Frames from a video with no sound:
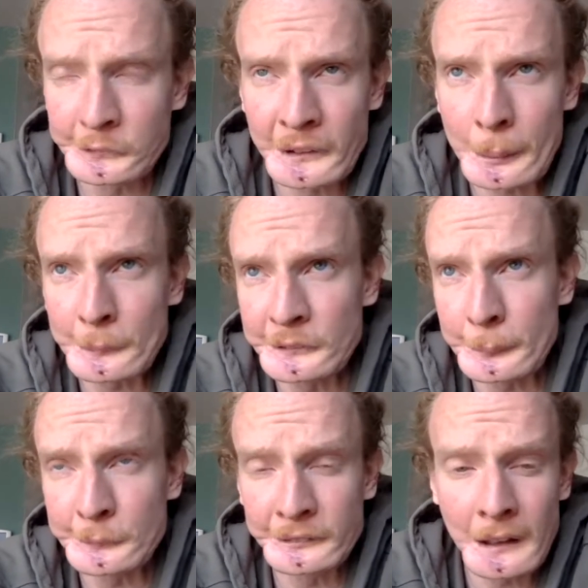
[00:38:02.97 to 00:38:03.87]

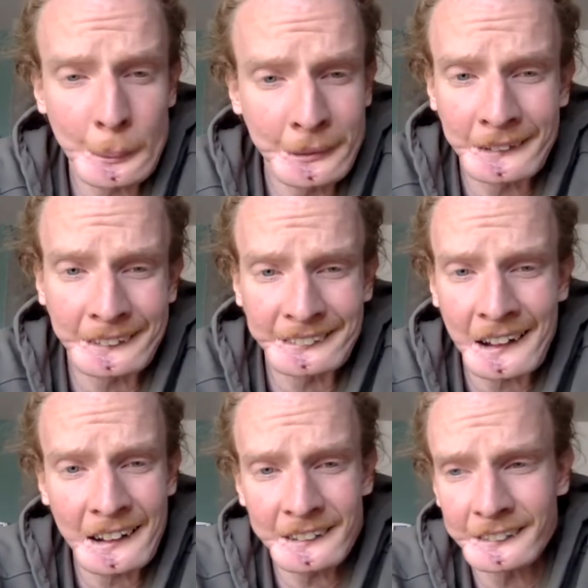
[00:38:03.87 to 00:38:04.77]
Championship should not be in
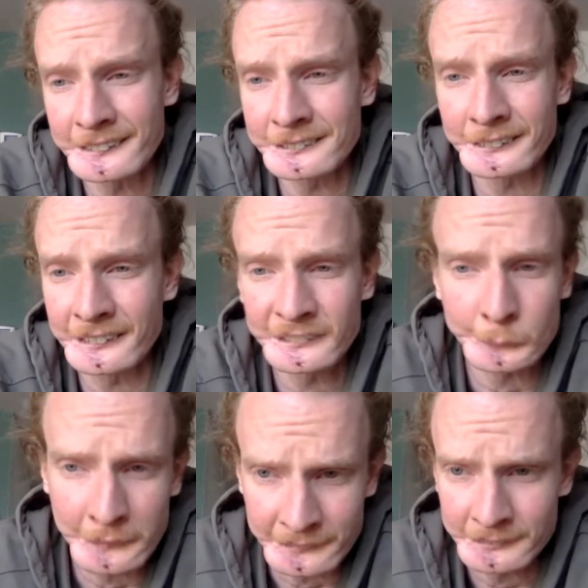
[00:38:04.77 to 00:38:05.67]
Qatar. It's a
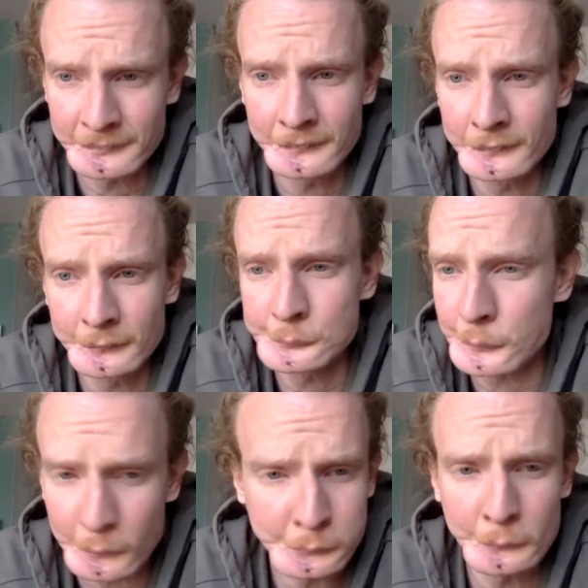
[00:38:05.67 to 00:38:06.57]
disgrace.
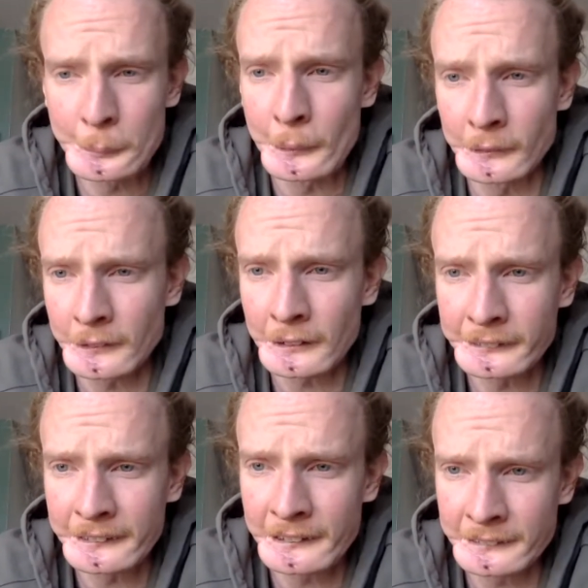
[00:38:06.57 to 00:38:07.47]
Fuck football
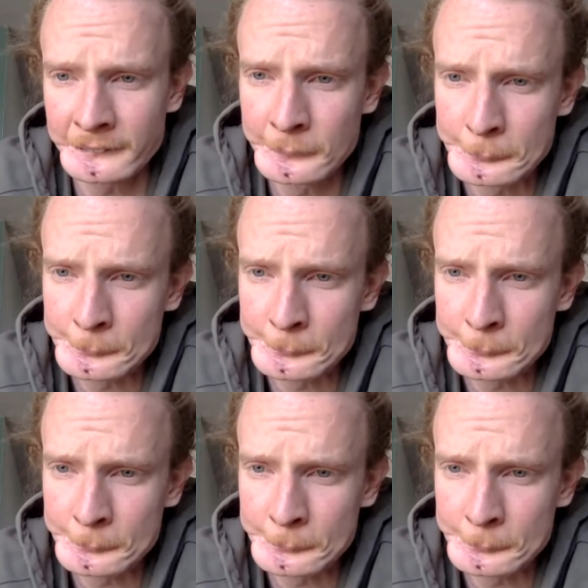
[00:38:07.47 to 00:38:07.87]
altogether.